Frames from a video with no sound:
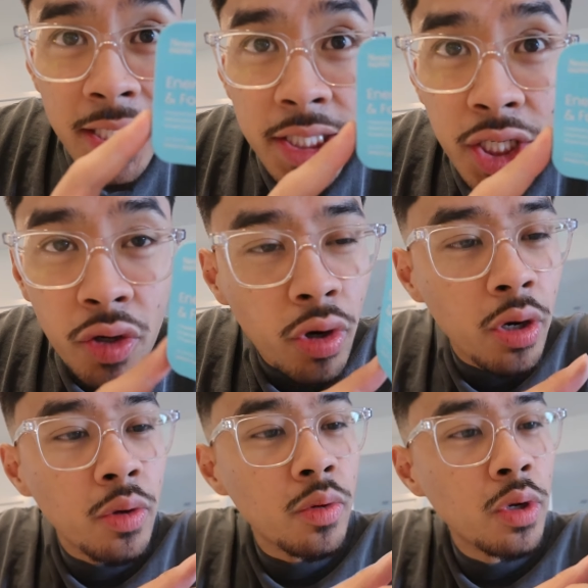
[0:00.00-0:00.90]
these
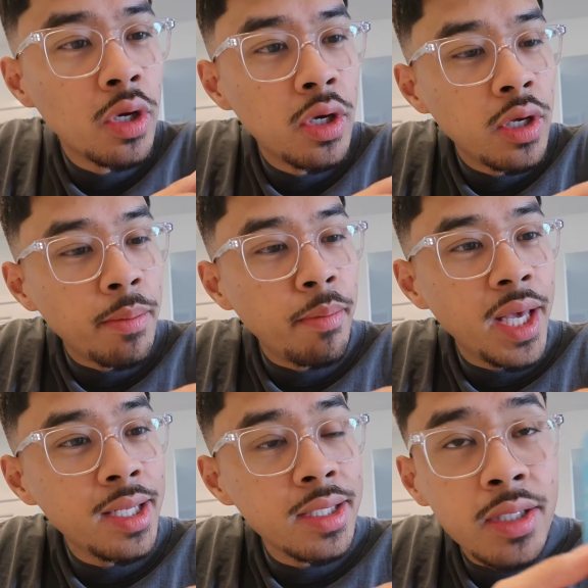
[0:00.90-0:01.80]
Neuro
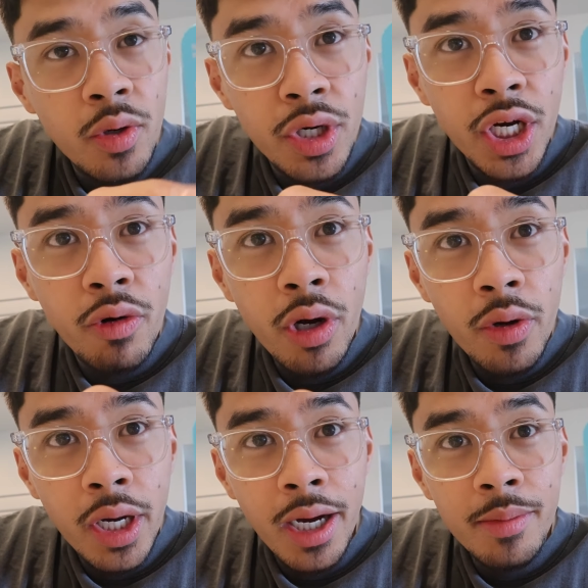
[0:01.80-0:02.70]
mints or
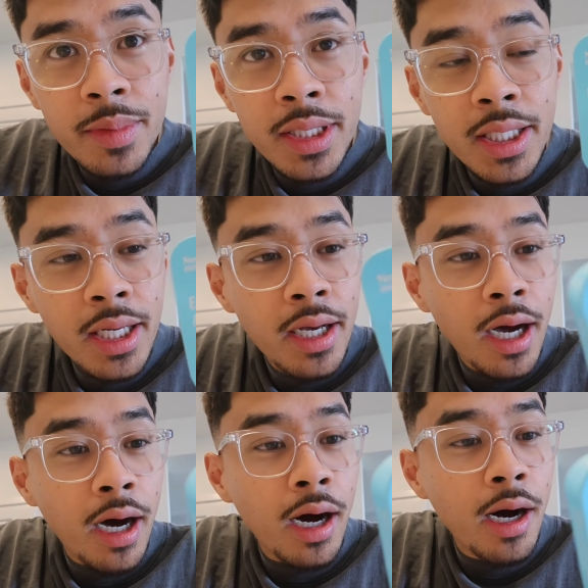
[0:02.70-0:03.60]
Neuro gums.
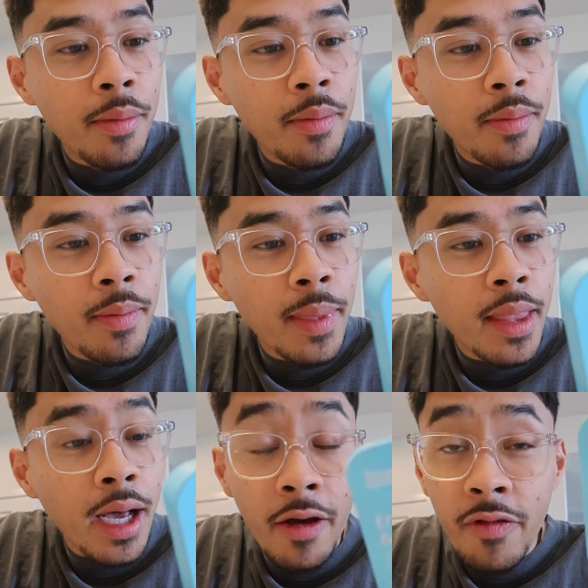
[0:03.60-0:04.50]
Um,
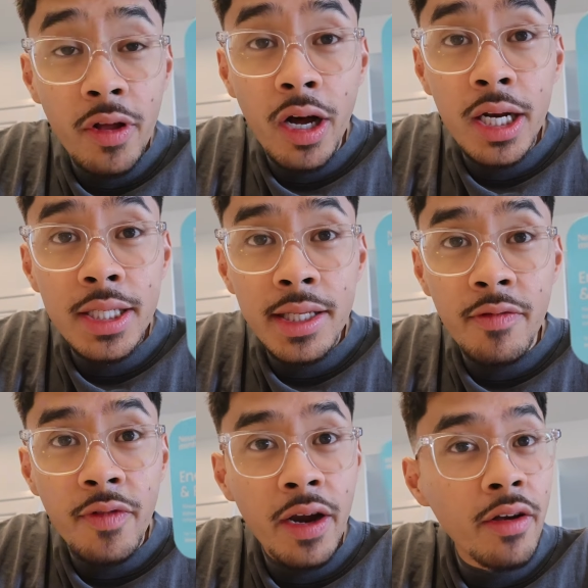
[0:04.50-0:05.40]
I feel
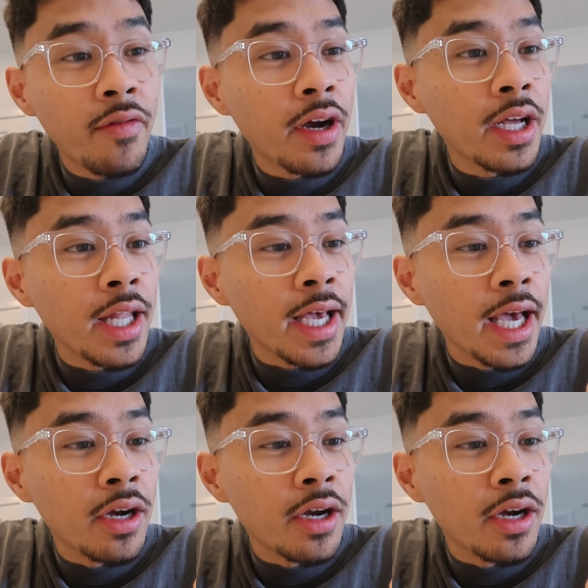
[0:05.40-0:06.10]
honestly very, very like